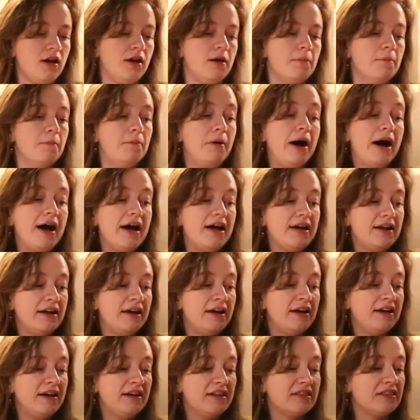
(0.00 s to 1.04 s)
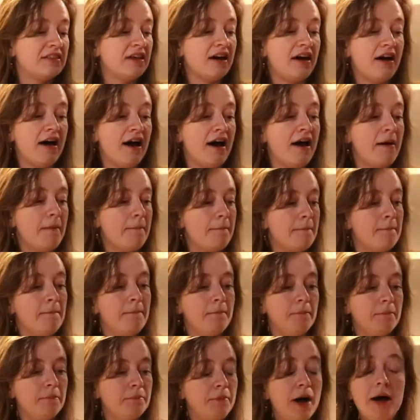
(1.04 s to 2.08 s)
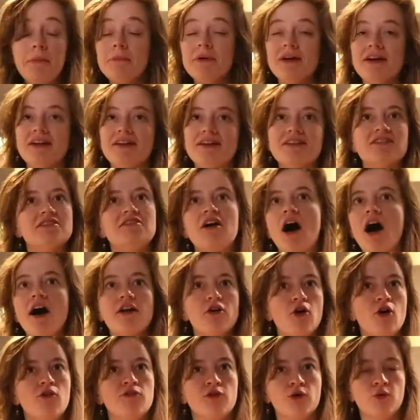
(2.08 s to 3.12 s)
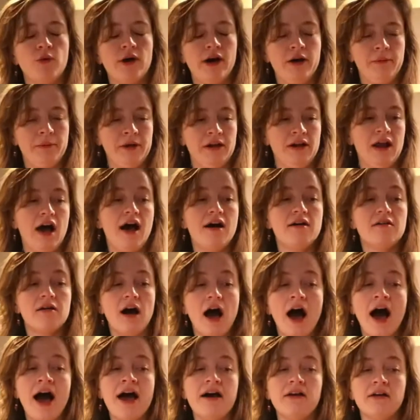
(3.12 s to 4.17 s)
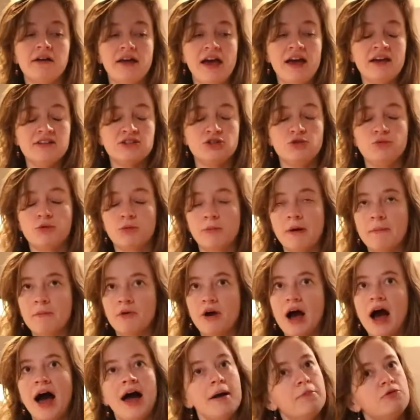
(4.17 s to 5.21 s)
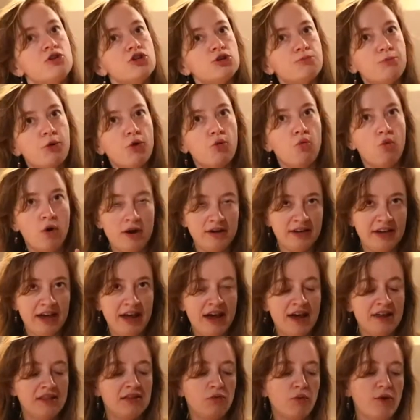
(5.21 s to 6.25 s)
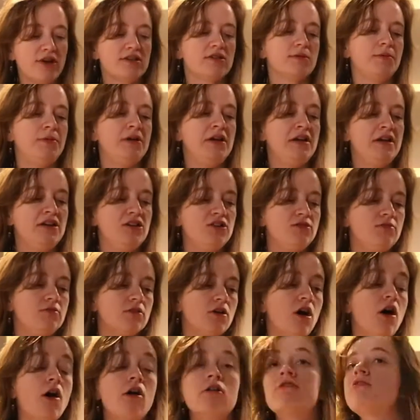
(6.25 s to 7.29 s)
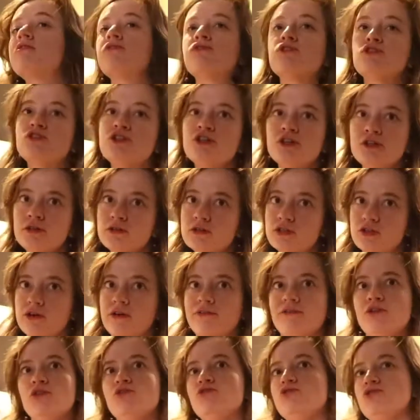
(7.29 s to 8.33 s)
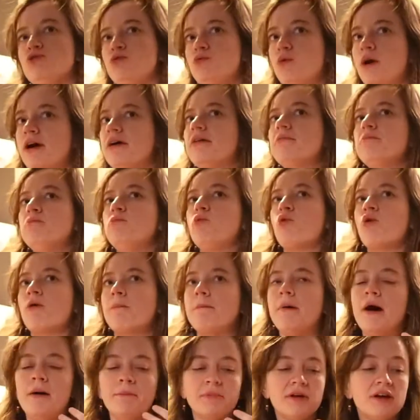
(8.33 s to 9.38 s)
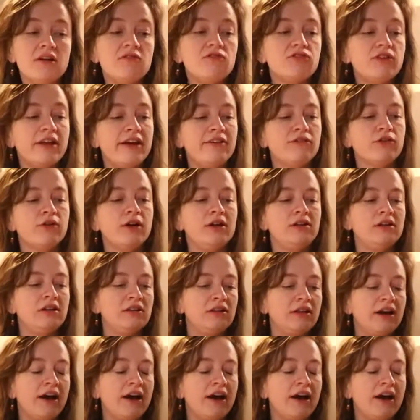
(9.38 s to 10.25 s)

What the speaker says: But the pumpkin is not overwhelming. As you remember, I just put 1 can. The recipe calls for 2, so if you do want more pumpkin flavoring in